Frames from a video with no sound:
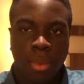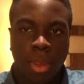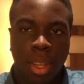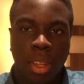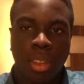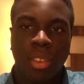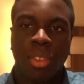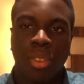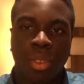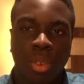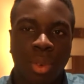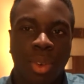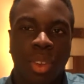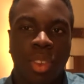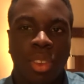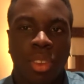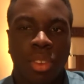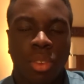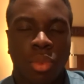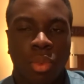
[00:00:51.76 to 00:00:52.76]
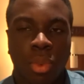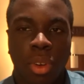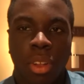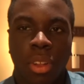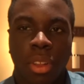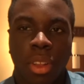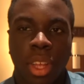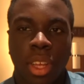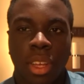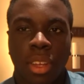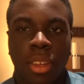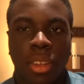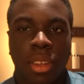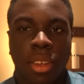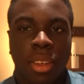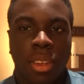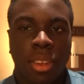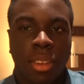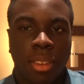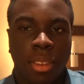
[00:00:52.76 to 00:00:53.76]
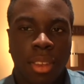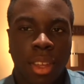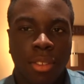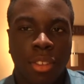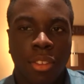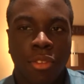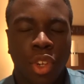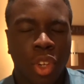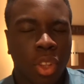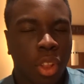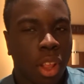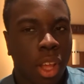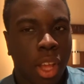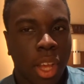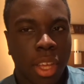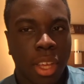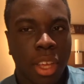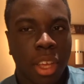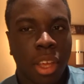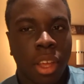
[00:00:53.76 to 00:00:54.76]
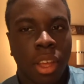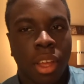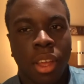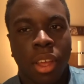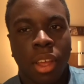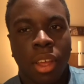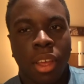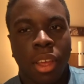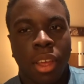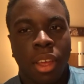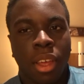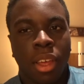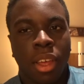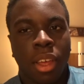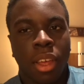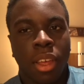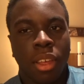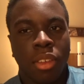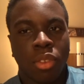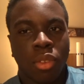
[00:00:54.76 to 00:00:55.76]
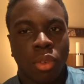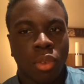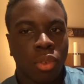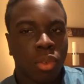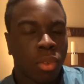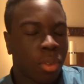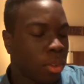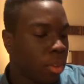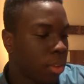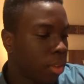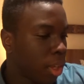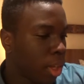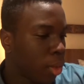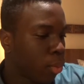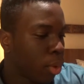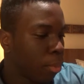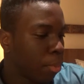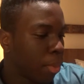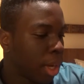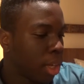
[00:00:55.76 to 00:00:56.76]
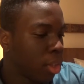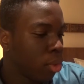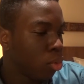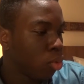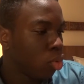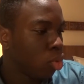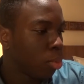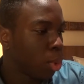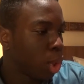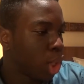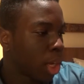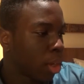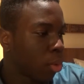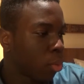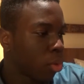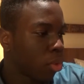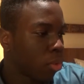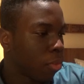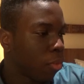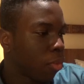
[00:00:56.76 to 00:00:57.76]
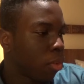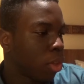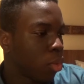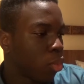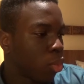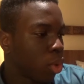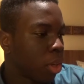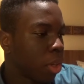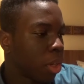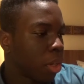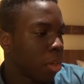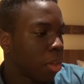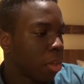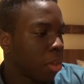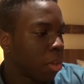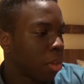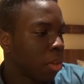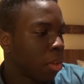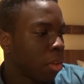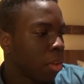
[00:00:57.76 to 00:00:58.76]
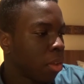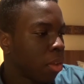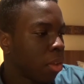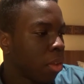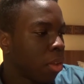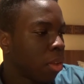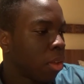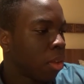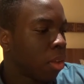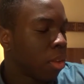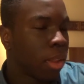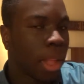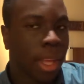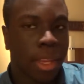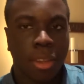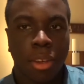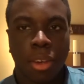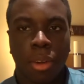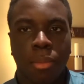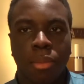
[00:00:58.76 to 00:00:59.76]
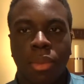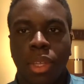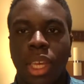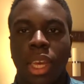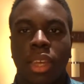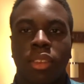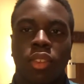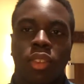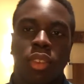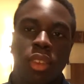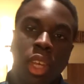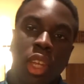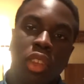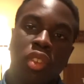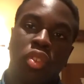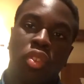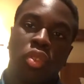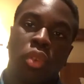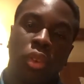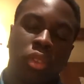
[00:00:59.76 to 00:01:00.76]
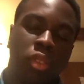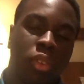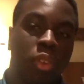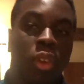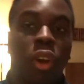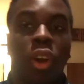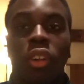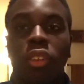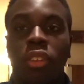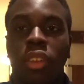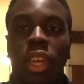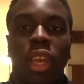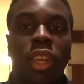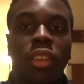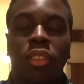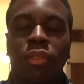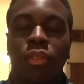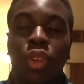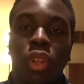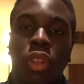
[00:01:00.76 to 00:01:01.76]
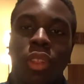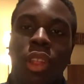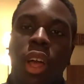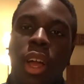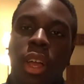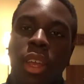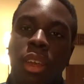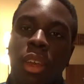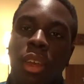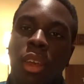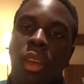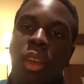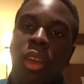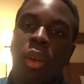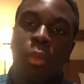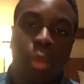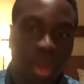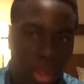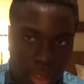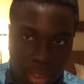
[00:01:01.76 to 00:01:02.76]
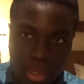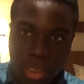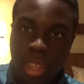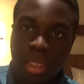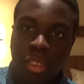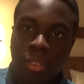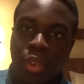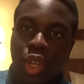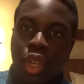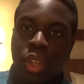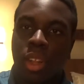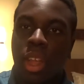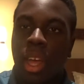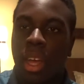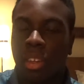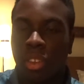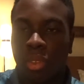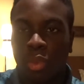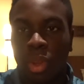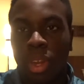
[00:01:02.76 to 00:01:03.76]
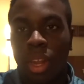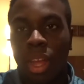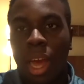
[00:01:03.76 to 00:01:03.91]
and this is crazy as well. Like, 10th of July, is also the day when my YouTube channel was fully running. Like, um, yes, it started on the 8th of July, but the 10th of July is when